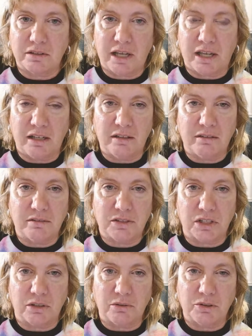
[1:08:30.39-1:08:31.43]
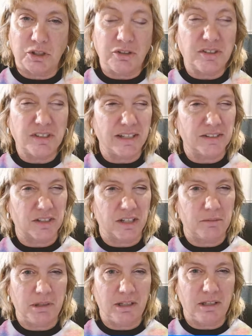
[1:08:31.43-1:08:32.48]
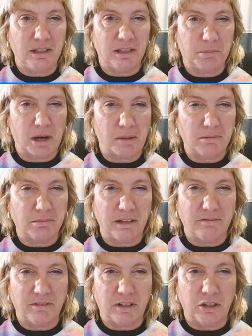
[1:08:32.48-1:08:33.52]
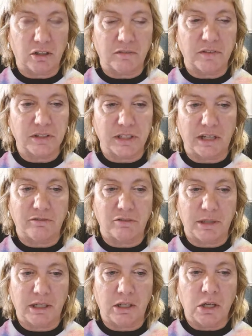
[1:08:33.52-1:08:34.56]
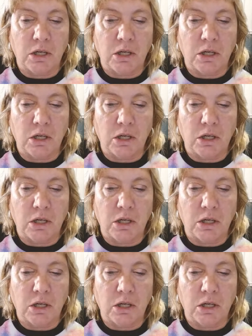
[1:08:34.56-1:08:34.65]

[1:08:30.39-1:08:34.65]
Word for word: And so Tuesday is going to be probably a very nervous day for me.